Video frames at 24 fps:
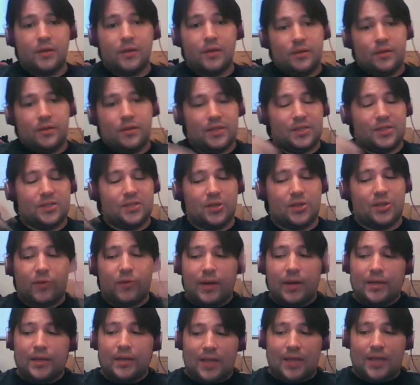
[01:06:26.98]
This is a
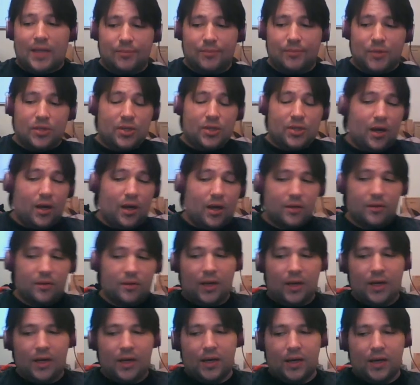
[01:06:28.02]
great time to
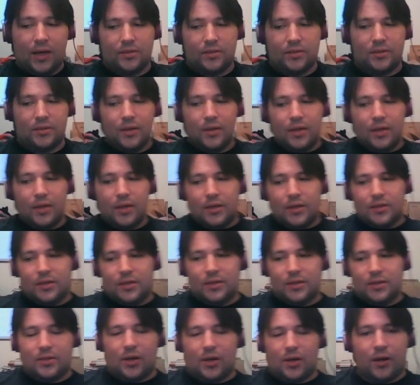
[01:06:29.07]

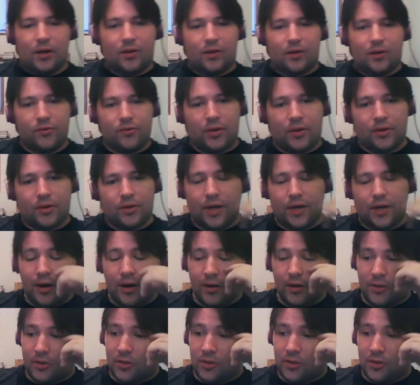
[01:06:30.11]
talk through other
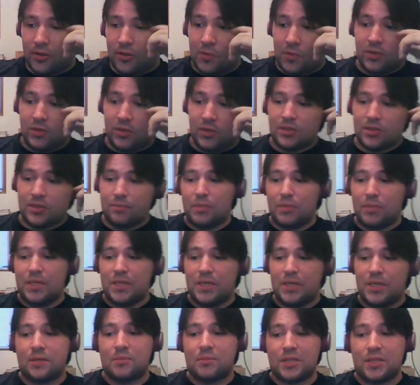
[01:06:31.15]
characters, meet
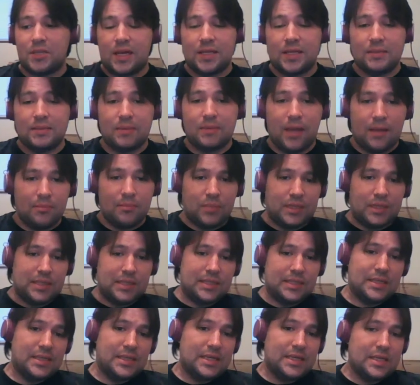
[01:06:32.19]
some of the
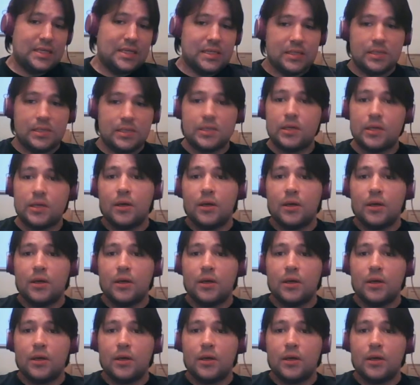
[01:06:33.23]
NPCs.